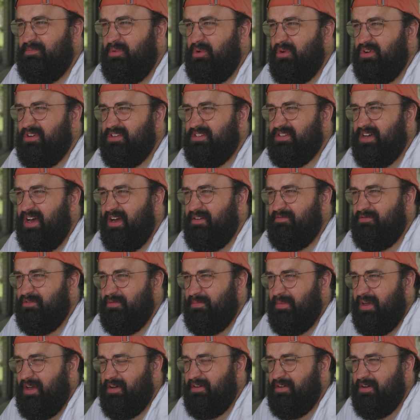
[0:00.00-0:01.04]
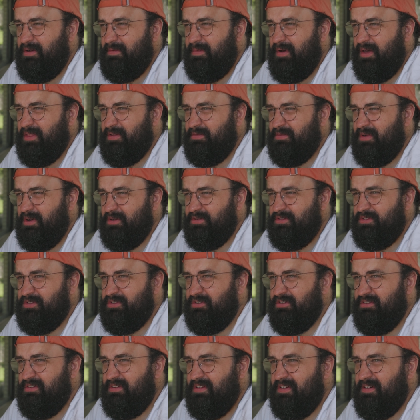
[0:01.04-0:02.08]
important time for me out here by the
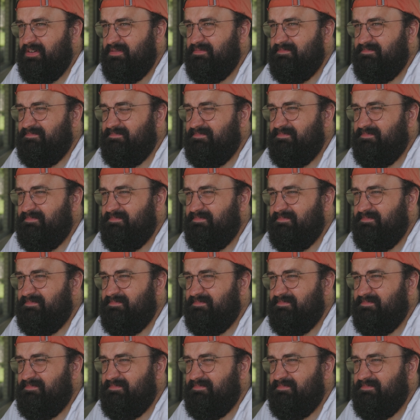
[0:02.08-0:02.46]
roaster, you know.